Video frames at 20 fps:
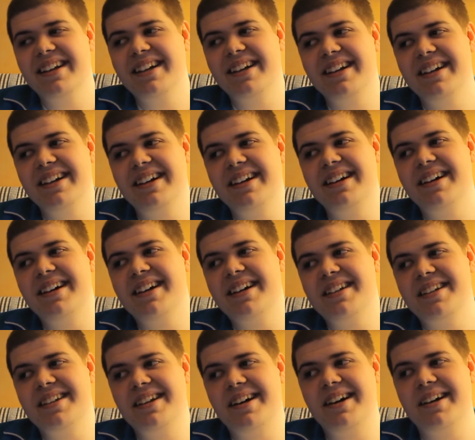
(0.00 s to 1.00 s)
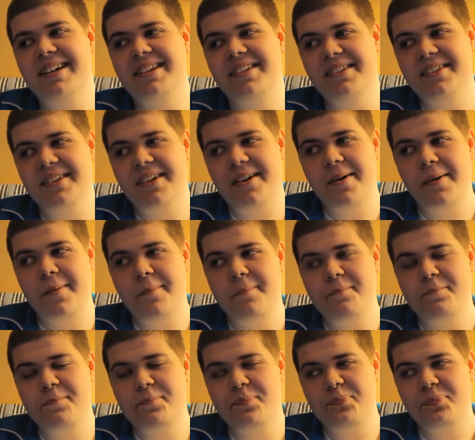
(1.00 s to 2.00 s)
uh, that um,
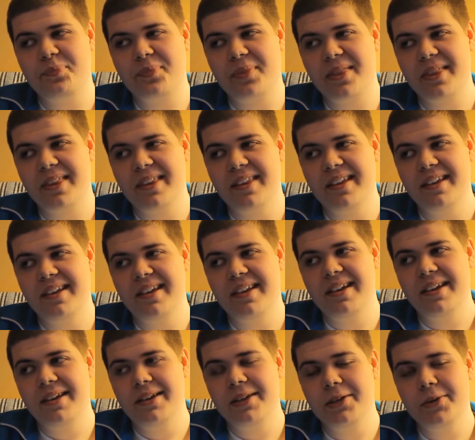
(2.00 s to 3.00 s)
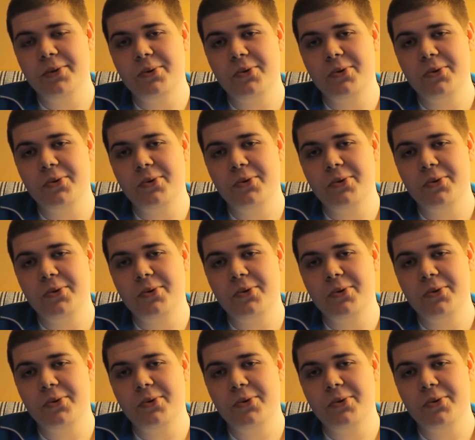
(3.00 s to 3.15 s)
you